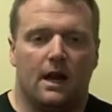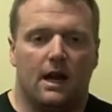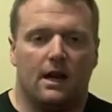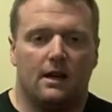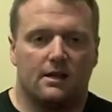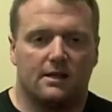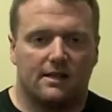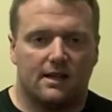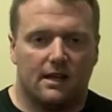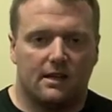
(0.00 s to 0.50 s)

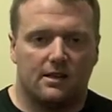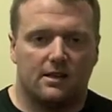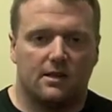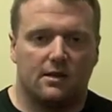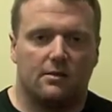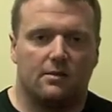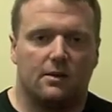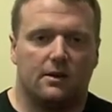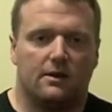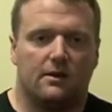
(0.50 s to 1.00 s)
And
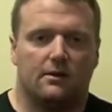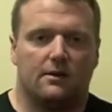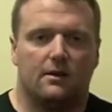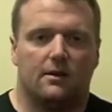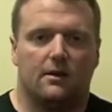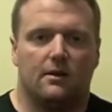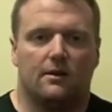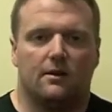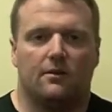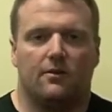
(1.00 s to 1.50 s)
essentially with
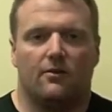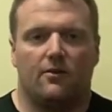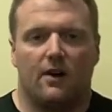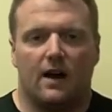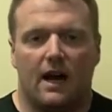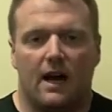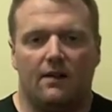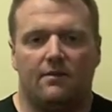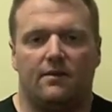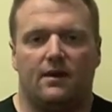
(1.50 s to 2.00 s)
the
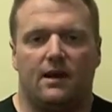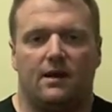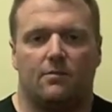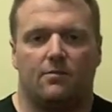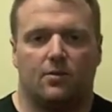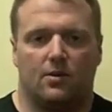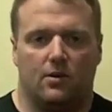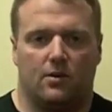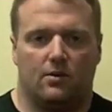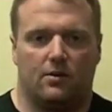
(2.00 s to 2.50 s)
5-day
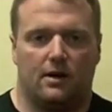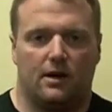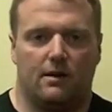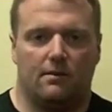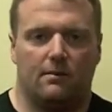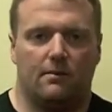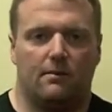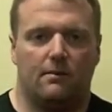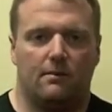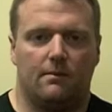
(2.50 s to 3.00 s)

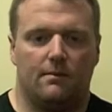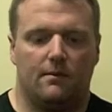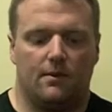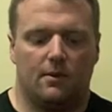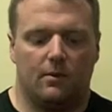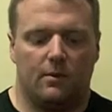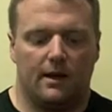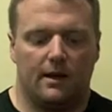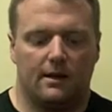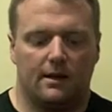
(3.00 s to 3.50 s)
program,
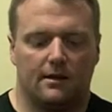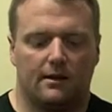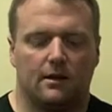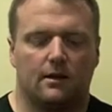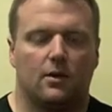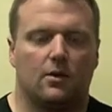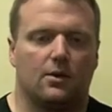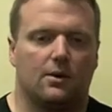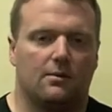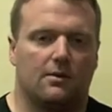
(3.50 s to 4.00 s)
the way that the
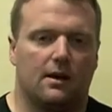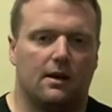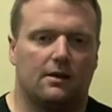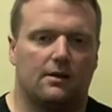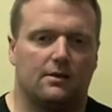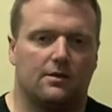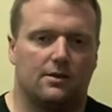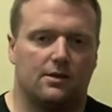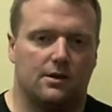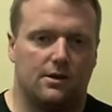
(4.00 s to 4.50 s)
loading
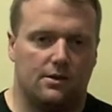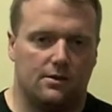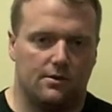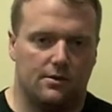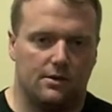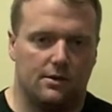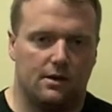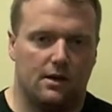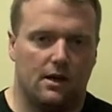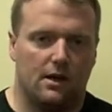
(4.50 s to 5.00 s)
methods are
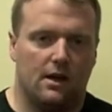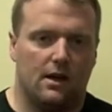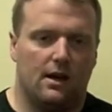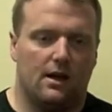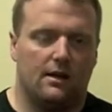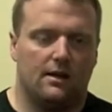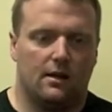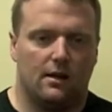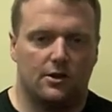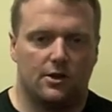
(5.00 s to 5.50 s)
used
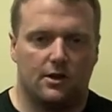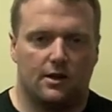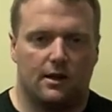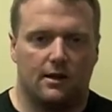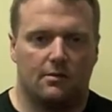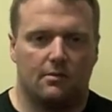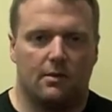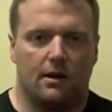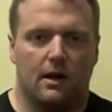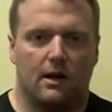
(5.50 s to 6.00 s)
in the
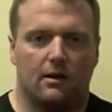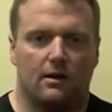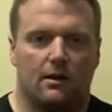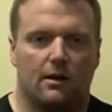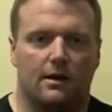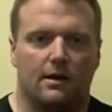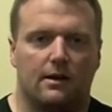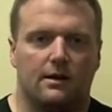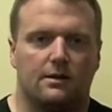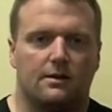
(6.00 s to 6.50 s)
undulated model
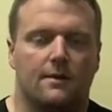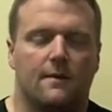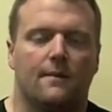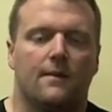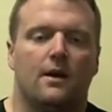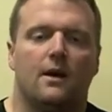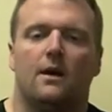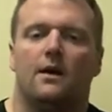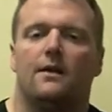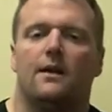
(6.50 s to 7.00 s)
is
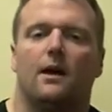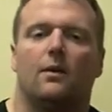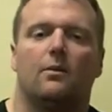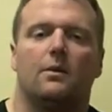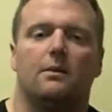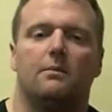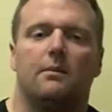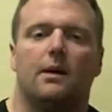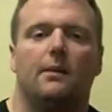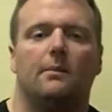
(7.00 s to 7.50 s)
that
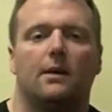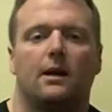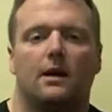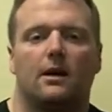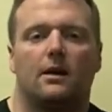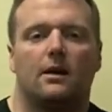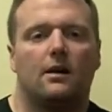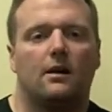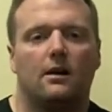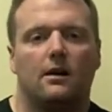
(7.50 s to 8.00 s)
we
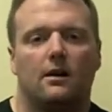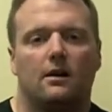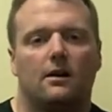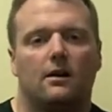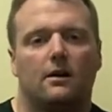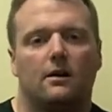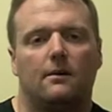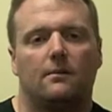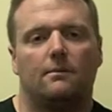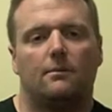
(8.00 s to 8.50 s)
mimic
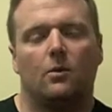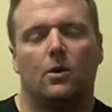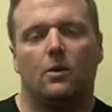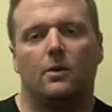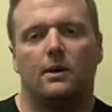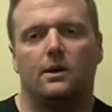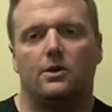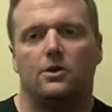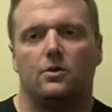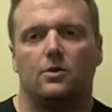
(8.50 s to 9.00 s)
what
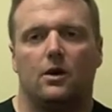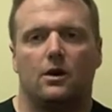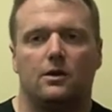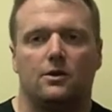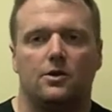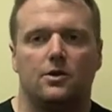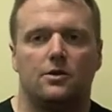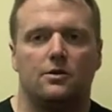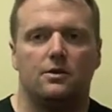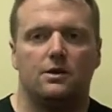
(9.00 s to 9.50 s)
we do on
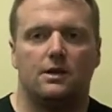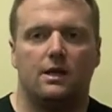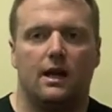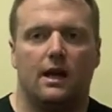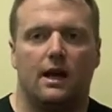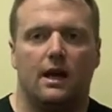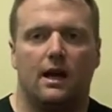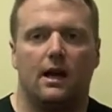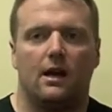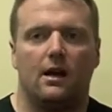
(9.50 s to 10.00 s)

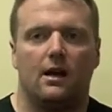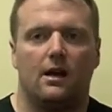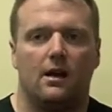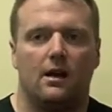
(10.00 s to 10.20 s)
Tuesday,